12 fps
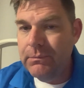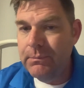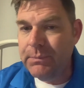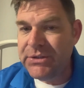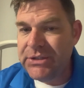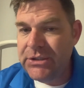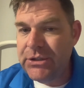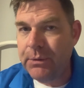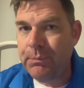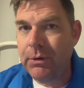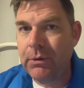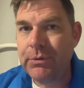precision
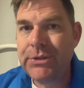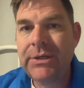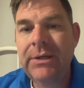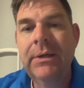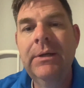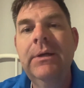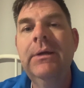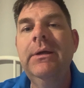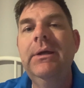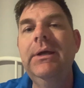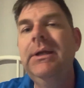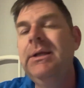approach,
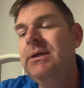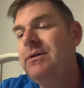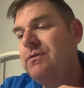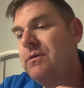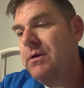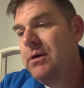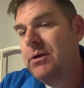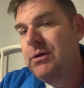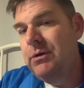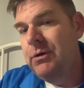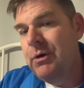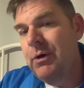it is
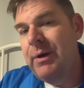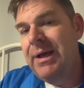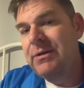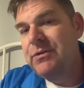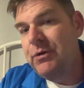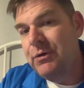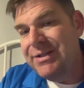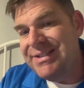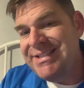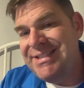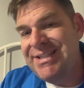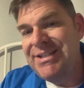you go down to your
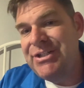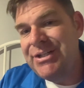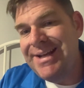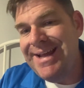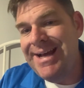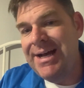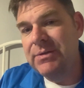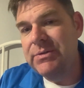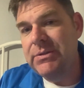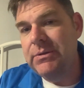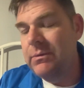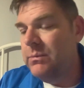decision altitude.